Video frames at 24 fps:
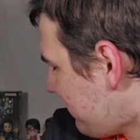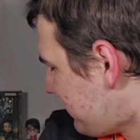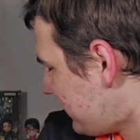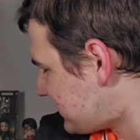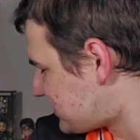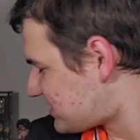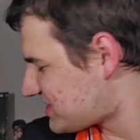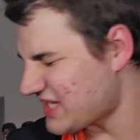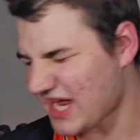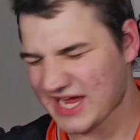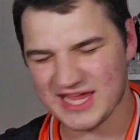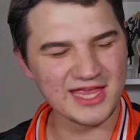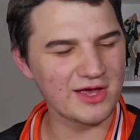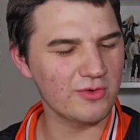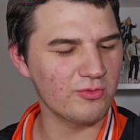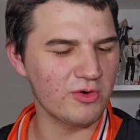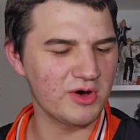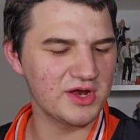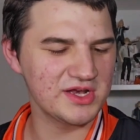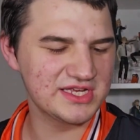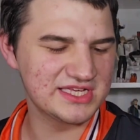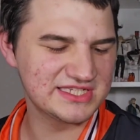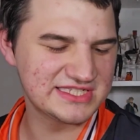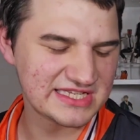the second
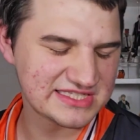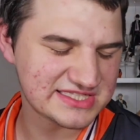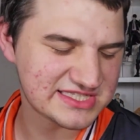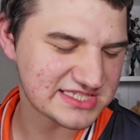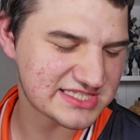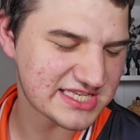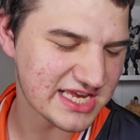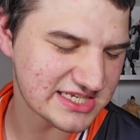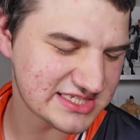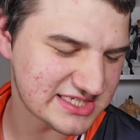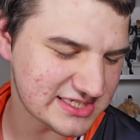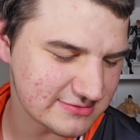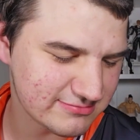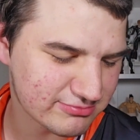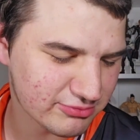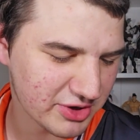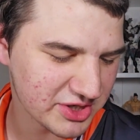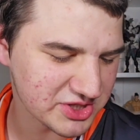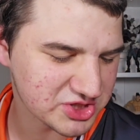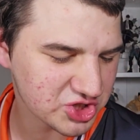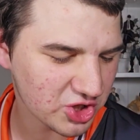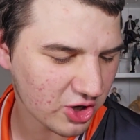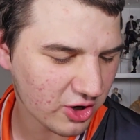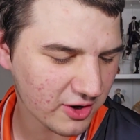one because that's the Tenchi
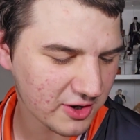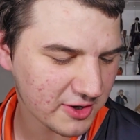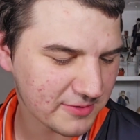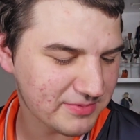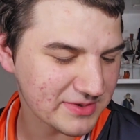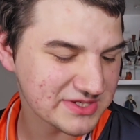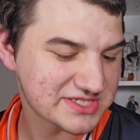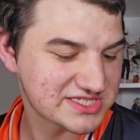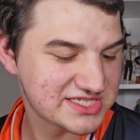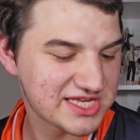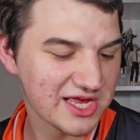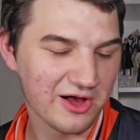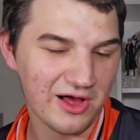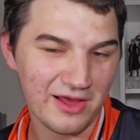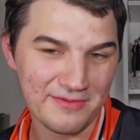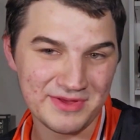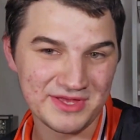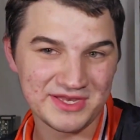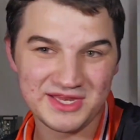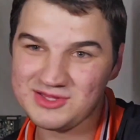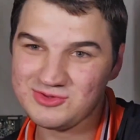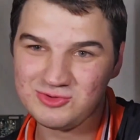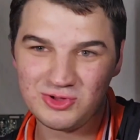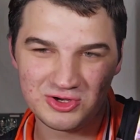Bridge arc, but still, I
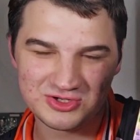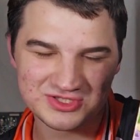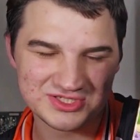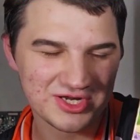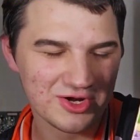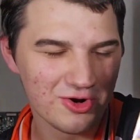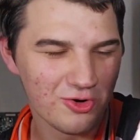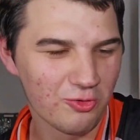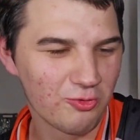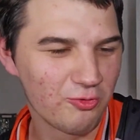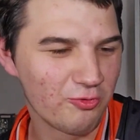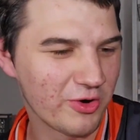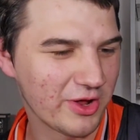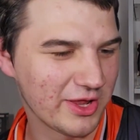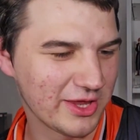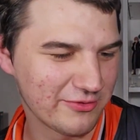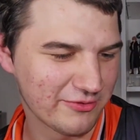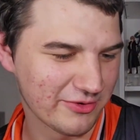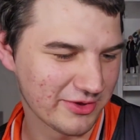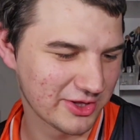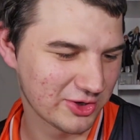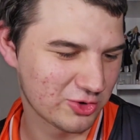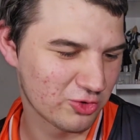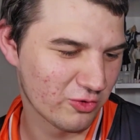mean, it looks really,
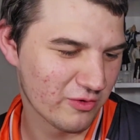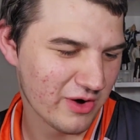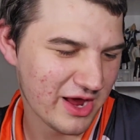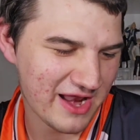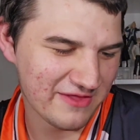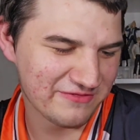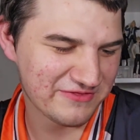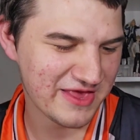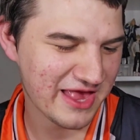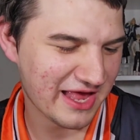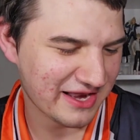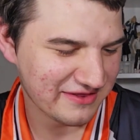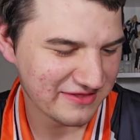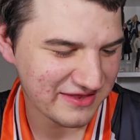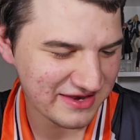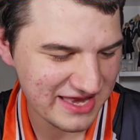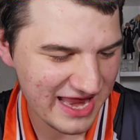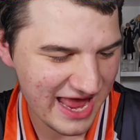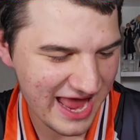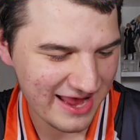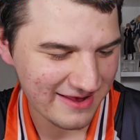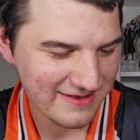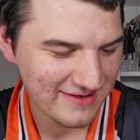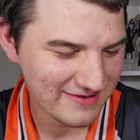really cool. And at the end of the
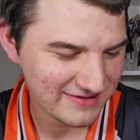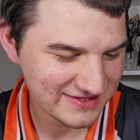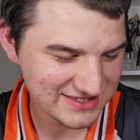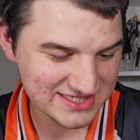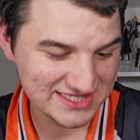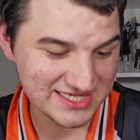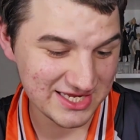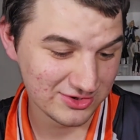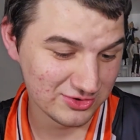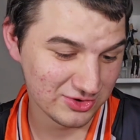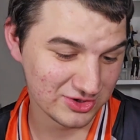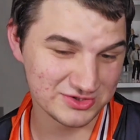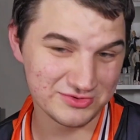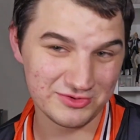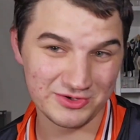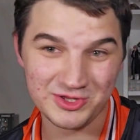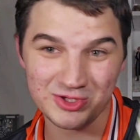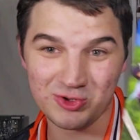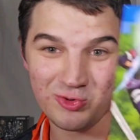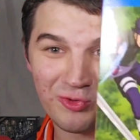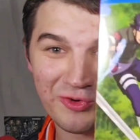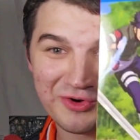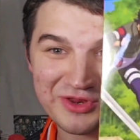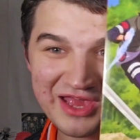day, still looks really
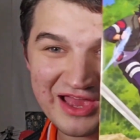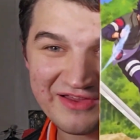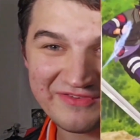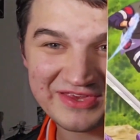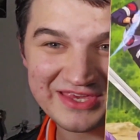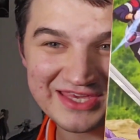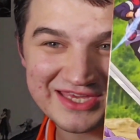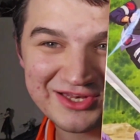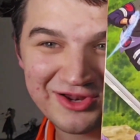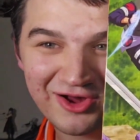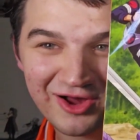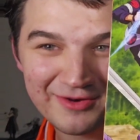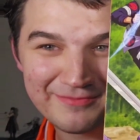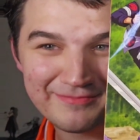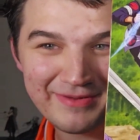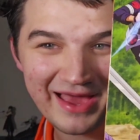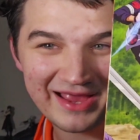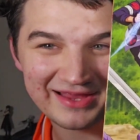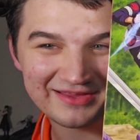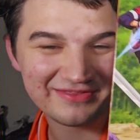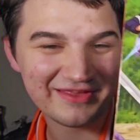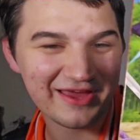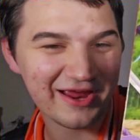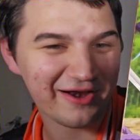cool. And you have Hidan
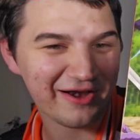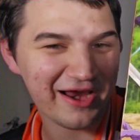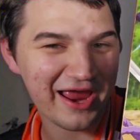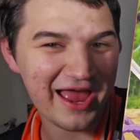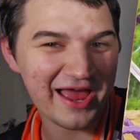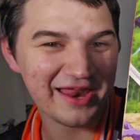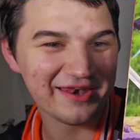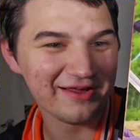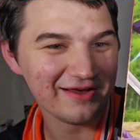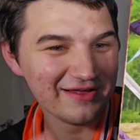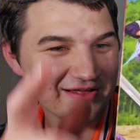back there and